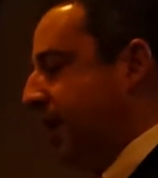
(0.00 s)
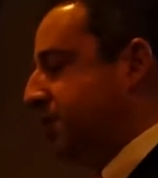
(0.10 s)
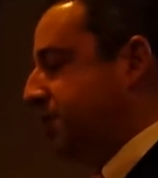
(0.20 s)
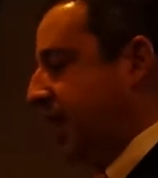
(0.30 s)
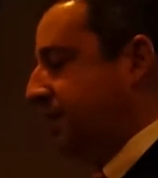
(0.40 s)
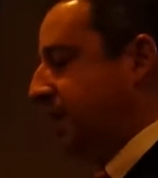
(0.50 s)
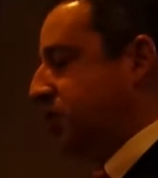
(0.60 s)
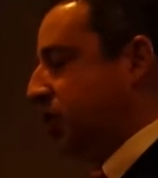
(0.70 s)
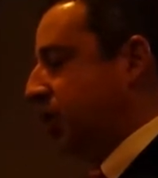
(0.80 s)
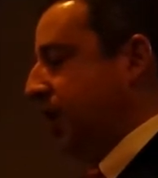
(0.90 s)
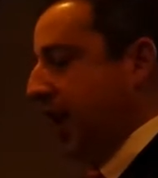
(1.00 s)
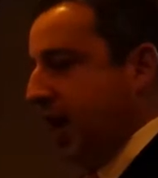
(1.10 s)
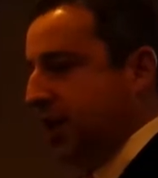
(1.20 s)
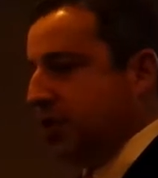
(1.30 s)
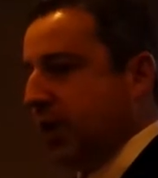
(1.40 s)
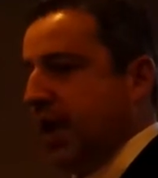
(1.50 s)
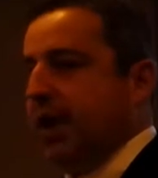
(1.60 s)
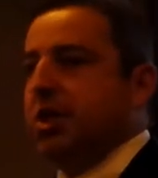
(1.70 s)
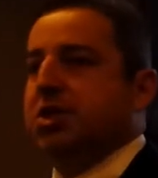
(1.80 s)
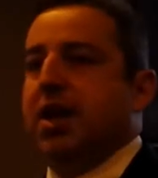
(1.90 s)
patients that have a certain age
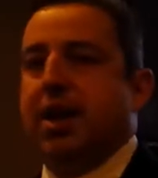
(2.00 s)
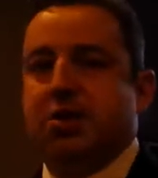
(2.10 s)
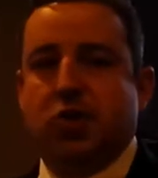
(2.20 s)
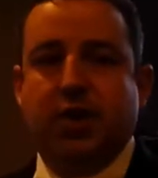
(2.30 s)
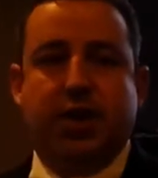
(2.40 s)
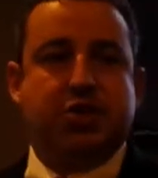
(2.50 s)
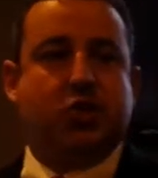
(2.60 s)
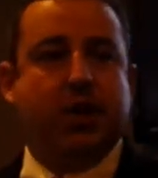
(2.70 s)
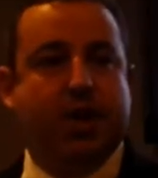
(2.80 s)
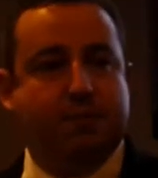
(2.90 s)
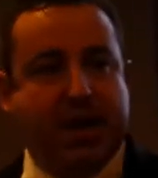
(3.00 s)
range and a certain history of